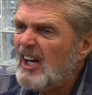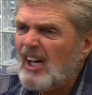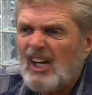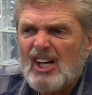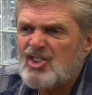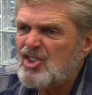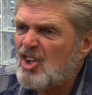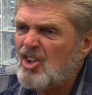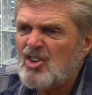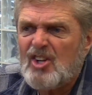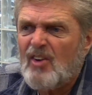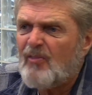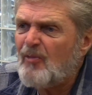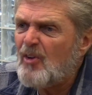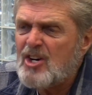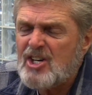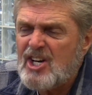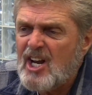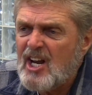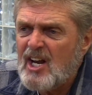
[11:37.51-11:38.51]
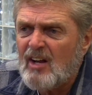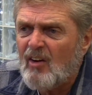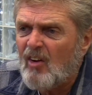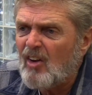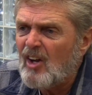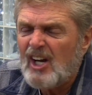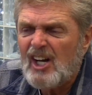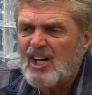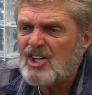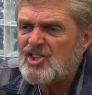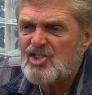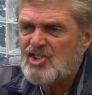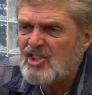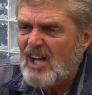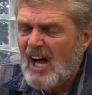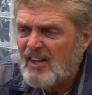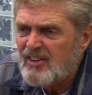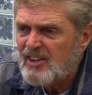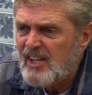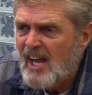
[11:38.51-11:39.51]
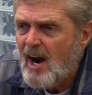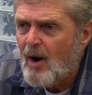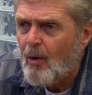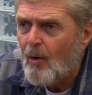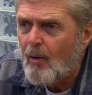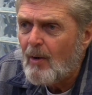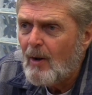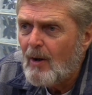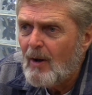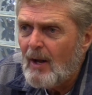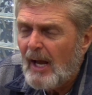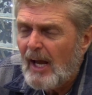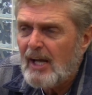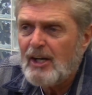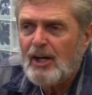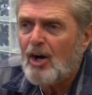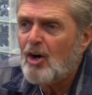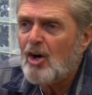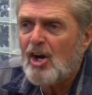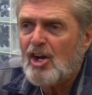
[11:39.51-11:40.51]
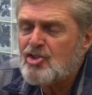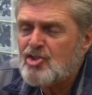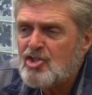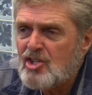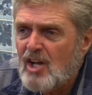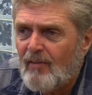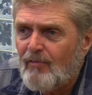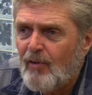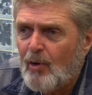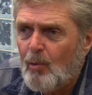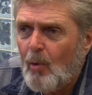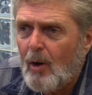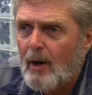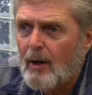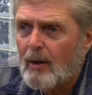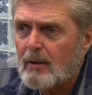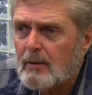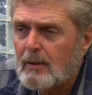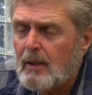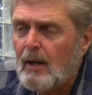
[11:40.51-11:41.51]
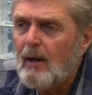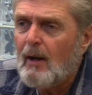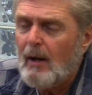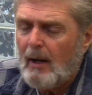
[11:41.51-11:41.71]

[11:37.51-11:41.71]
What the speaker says: It's a different deal. It's not there, and it's never worked.